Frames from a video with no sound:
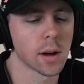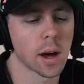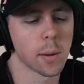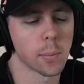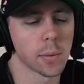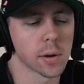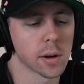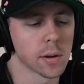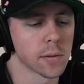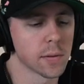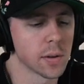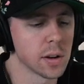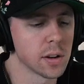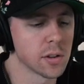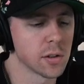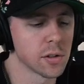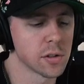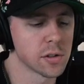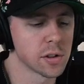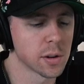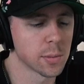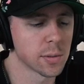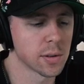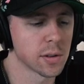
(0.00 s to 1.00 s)
topic of
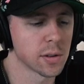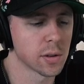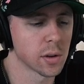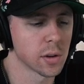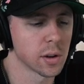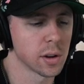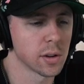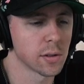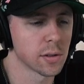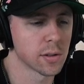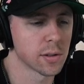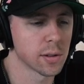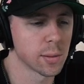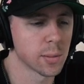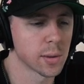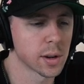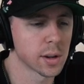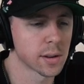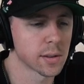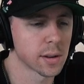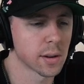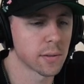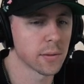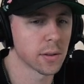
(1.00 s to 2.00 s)
internships is so interesting
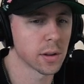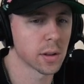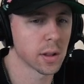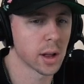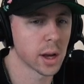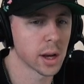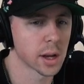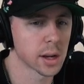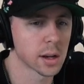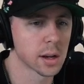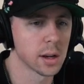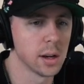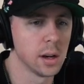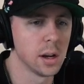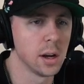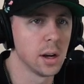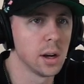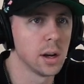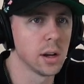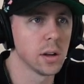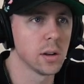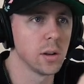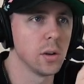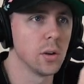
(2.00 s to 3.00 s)
because I feel like
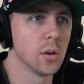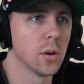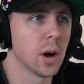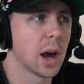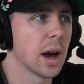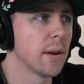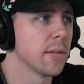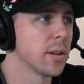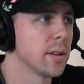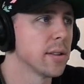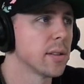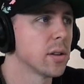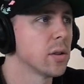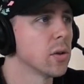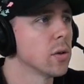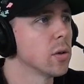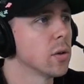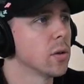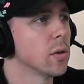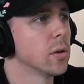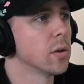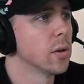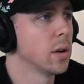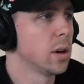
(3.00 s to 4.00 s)
you having
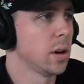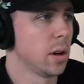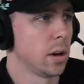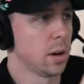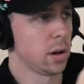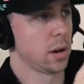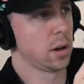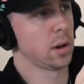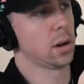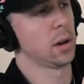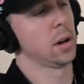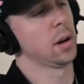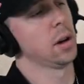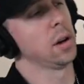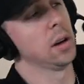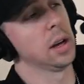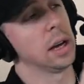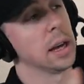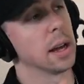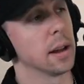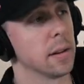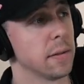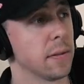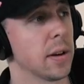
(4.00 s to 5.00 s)
to
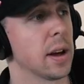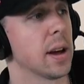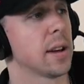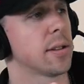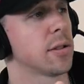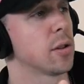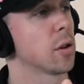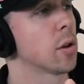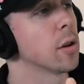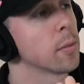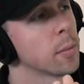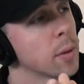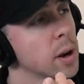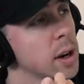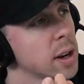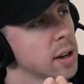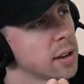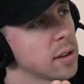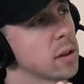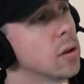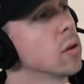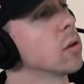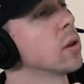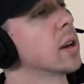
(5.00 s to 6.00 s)
invest your own
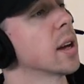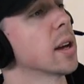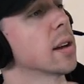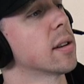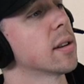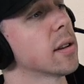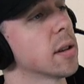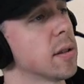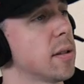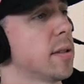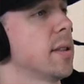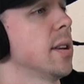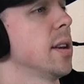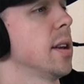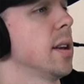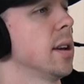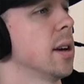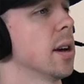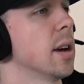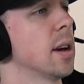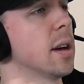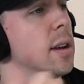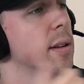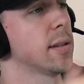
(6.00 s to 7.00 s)
money to get to the
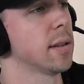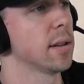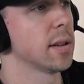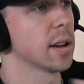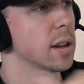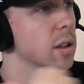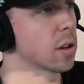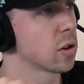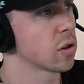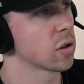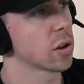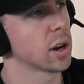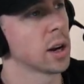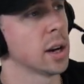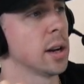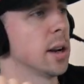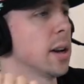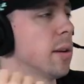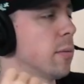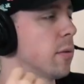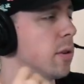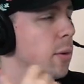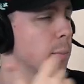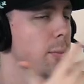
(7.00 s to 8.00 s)
city and to take the train
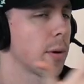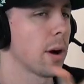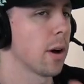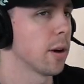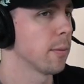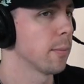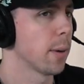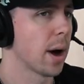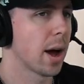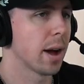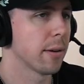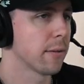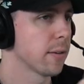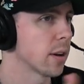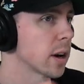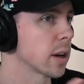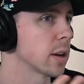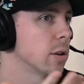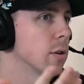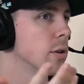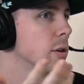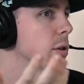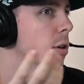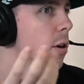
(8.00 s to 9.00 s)
and to probably buy
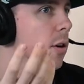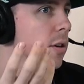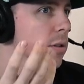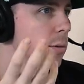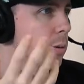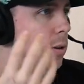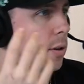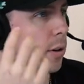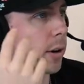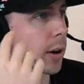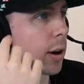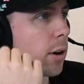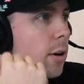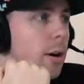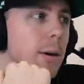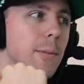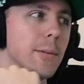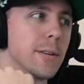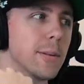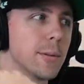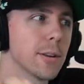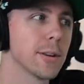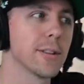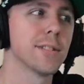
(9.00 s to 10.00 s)
fucking new clothes when you're like, oh,
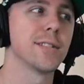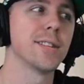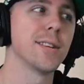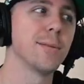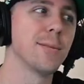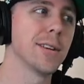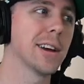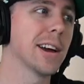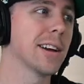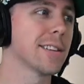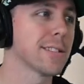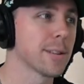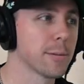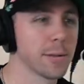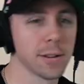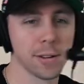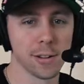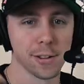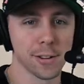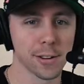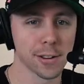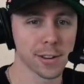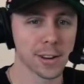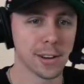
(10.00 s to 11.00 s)
I'm gonna go to CBS, I'm
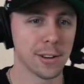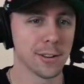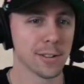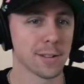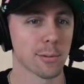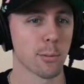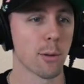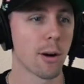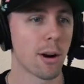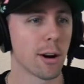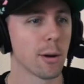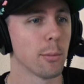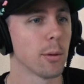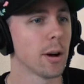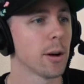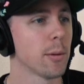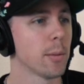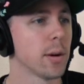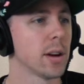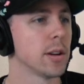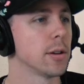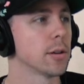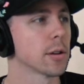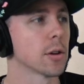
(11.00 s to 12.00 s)
gonna look cute tomorrow, blah
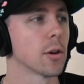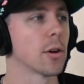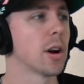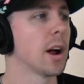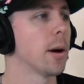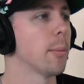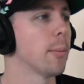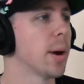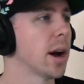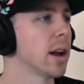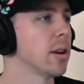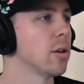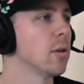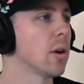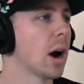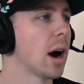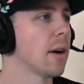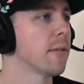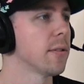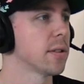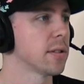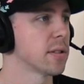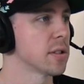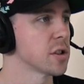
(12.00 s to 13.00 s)
blah. And you're going out and buying new
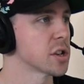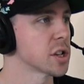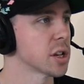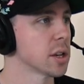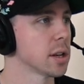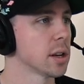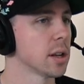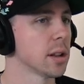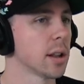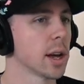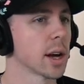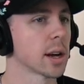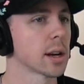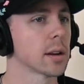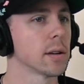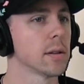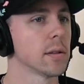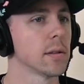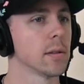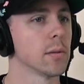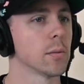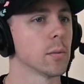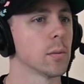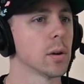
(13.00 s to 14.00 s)
outfits and shit. And like
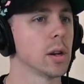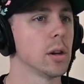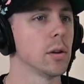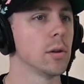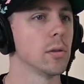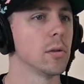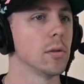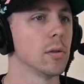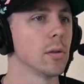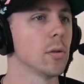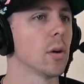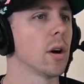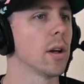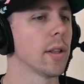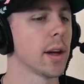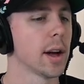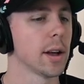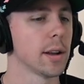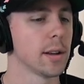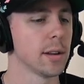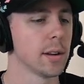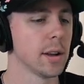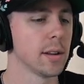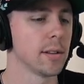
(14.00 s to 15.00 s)
when you do all
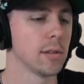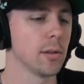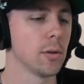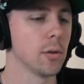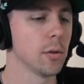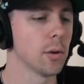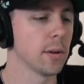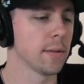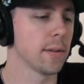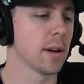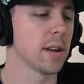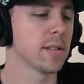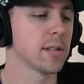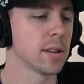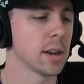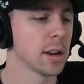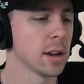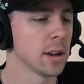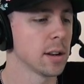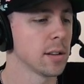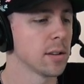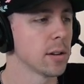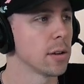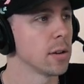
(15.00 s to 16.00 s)
that, it's you investing
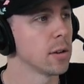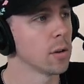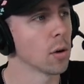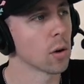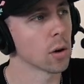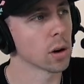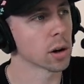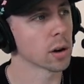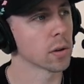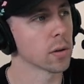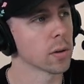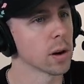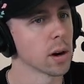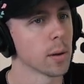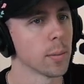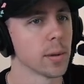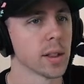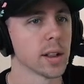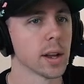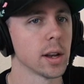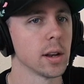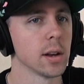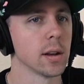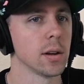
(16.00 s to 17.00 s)
into your career,
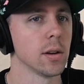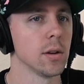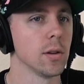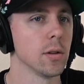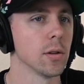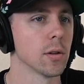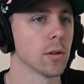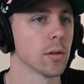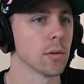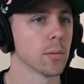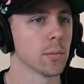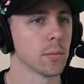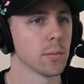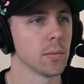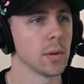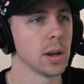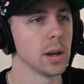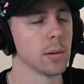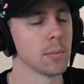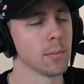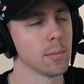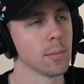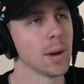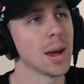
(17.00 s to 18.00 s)
but then you're
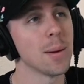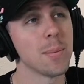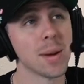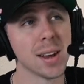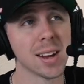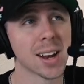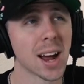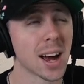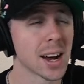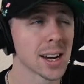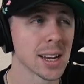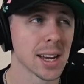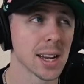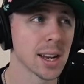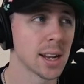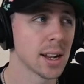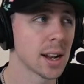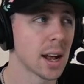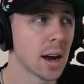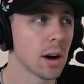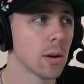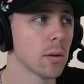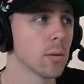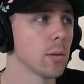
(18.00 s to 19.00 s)
maybe not
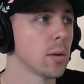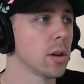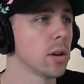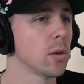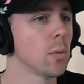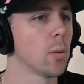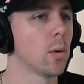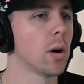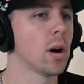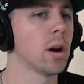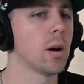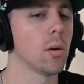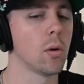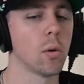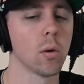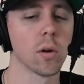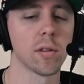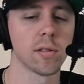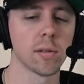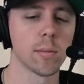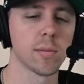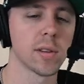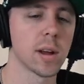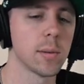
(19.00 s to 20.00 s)
getting out what you want,
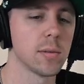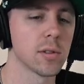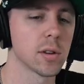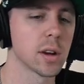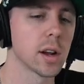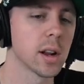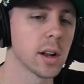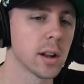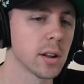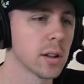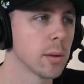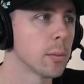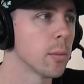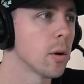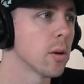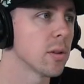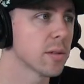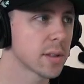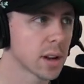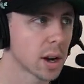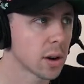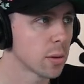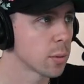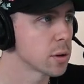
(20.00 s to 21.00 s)
or sometimes you're getting the
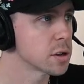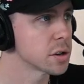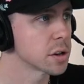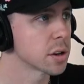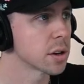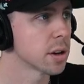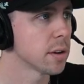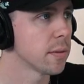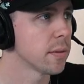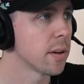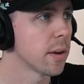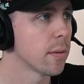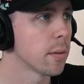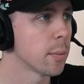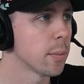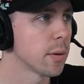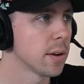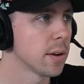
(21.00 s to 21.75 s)
most out, which you could have never